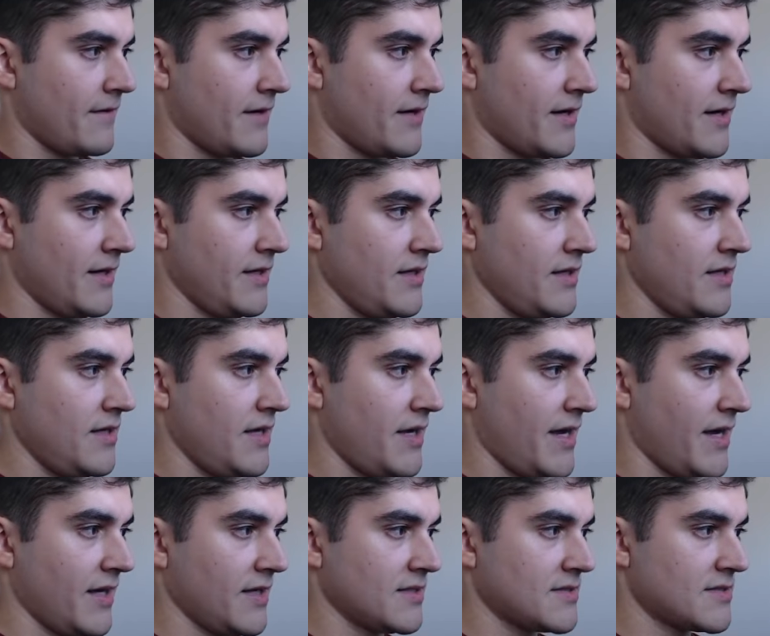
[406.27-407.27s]

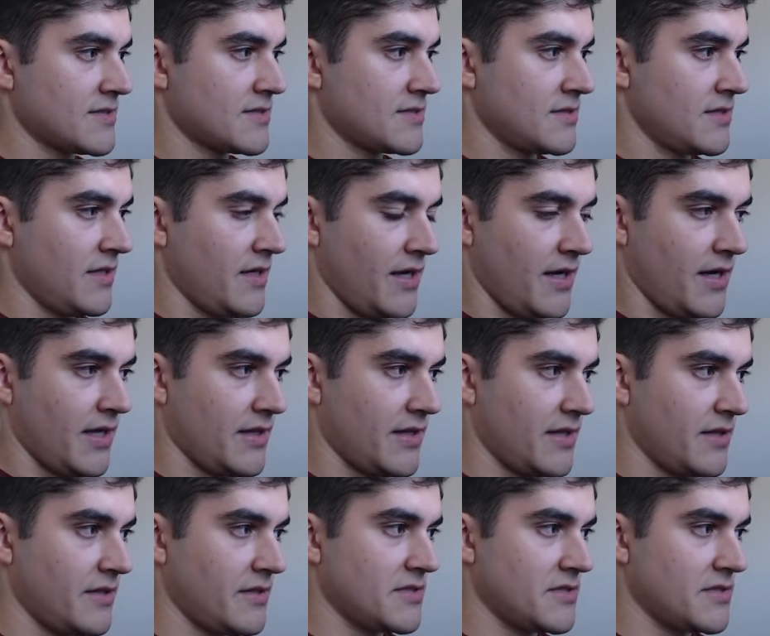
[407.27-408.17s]
IEX and then